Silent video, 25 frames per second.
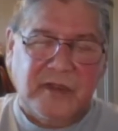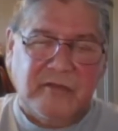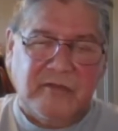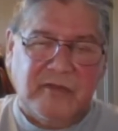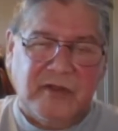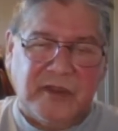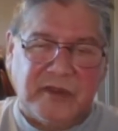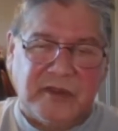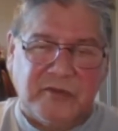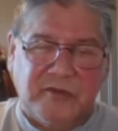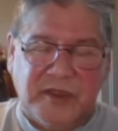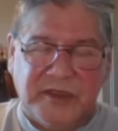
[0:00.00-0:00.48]

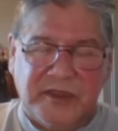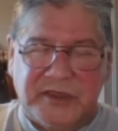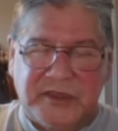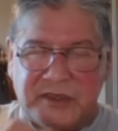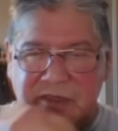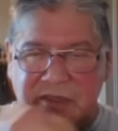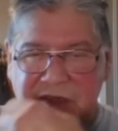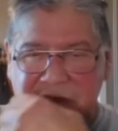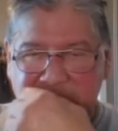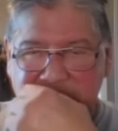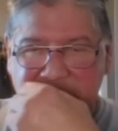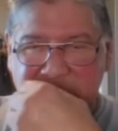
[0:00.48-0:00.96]
Because
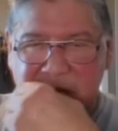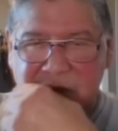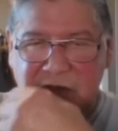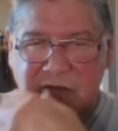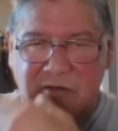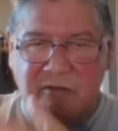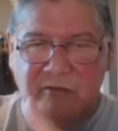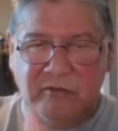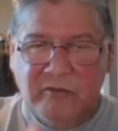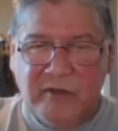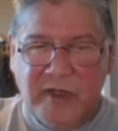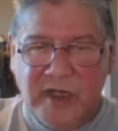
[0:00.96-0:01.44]
once
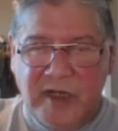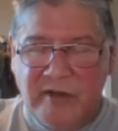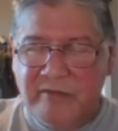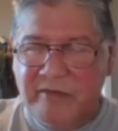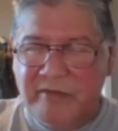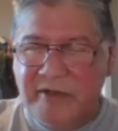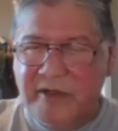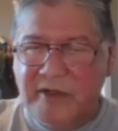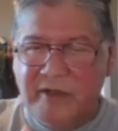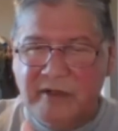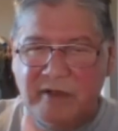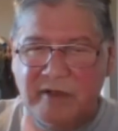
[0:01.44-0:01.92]

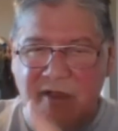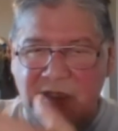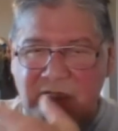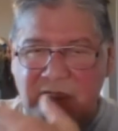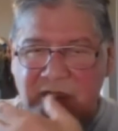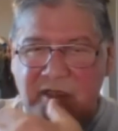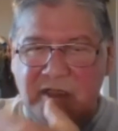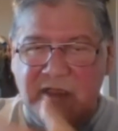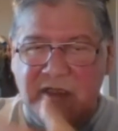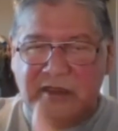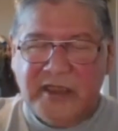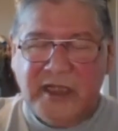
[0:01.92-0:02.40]
whatever
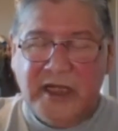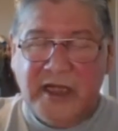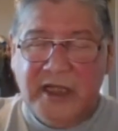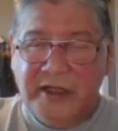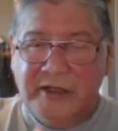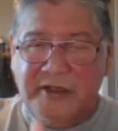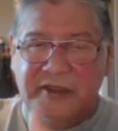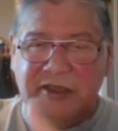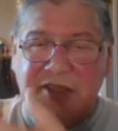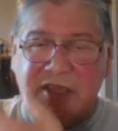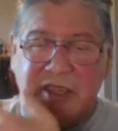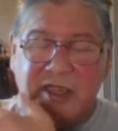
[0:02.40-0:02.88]
that
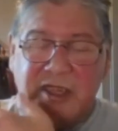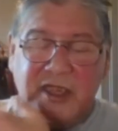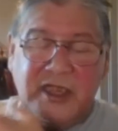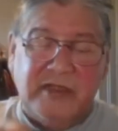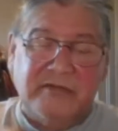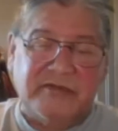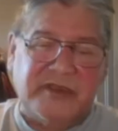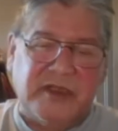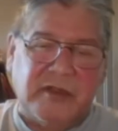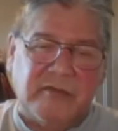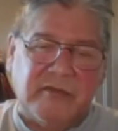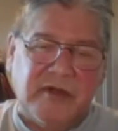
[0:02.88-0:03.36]
energy
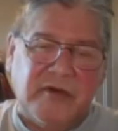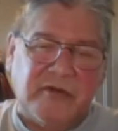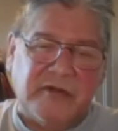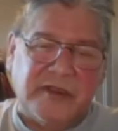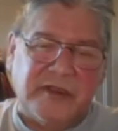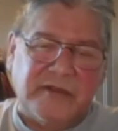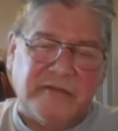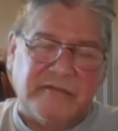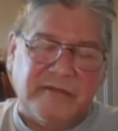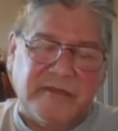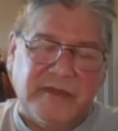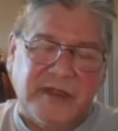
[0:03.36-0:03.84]
leaves your mouth
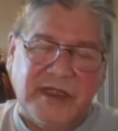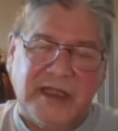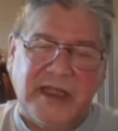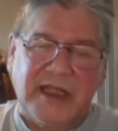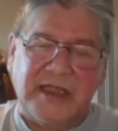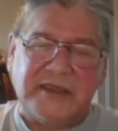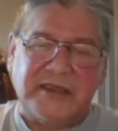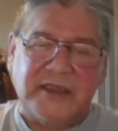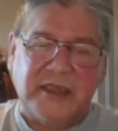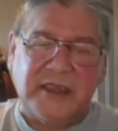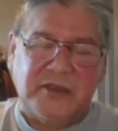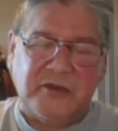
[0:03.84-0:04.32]
and
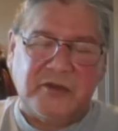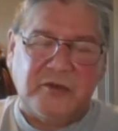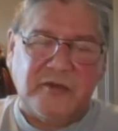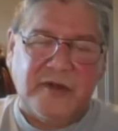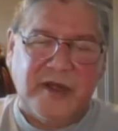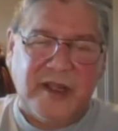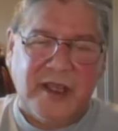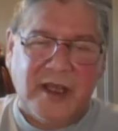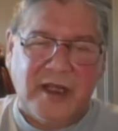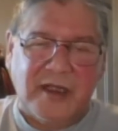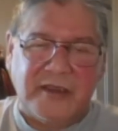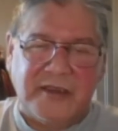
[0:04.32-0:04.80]
gets into
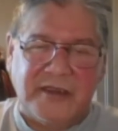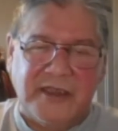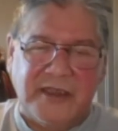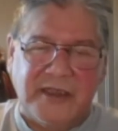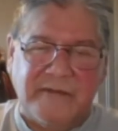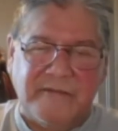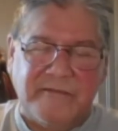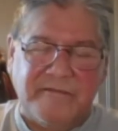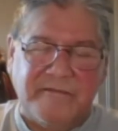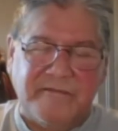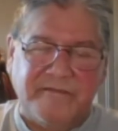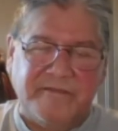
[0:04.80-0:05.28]

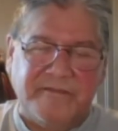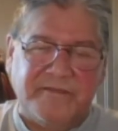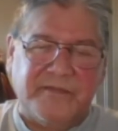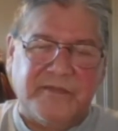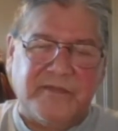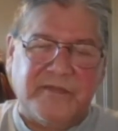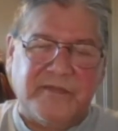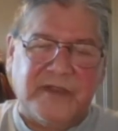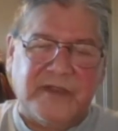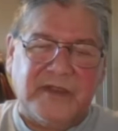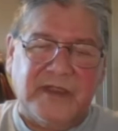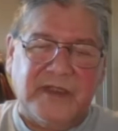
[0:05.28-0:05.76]
reality,
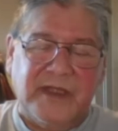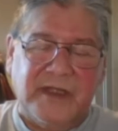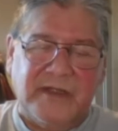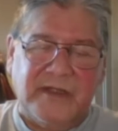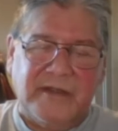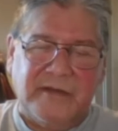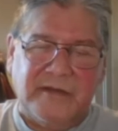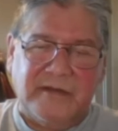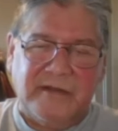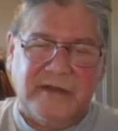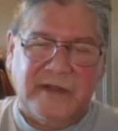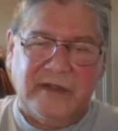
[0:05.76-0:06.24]

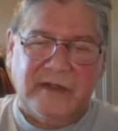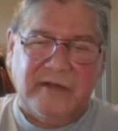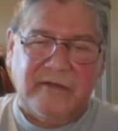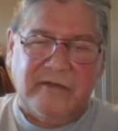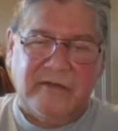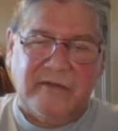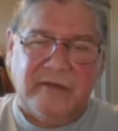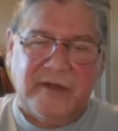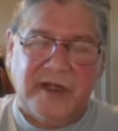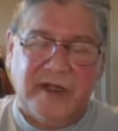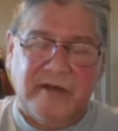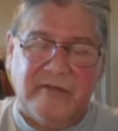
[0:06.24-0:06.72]
then
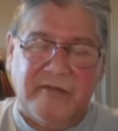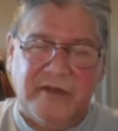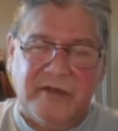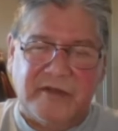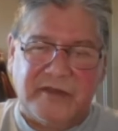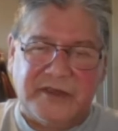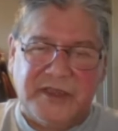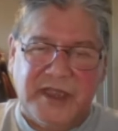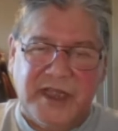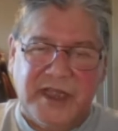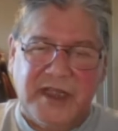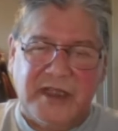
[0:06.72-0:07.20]
whatever you
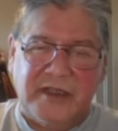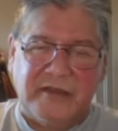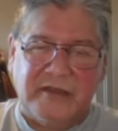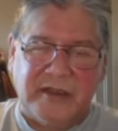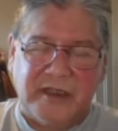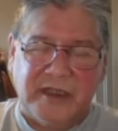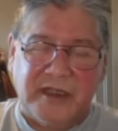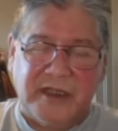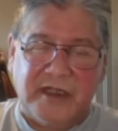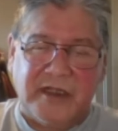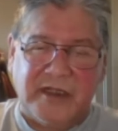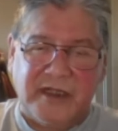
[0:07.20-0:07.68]
say
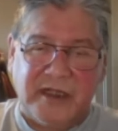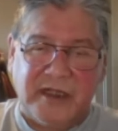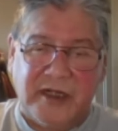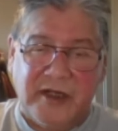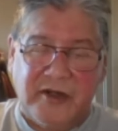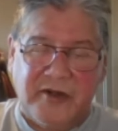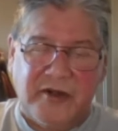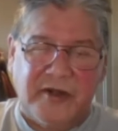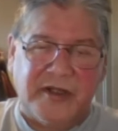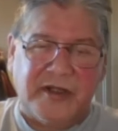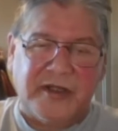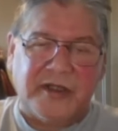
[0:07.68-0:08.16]
can, can
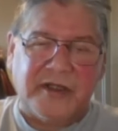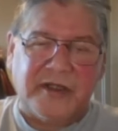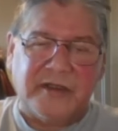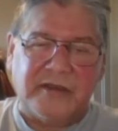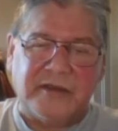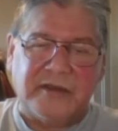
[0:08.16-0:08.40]
hurt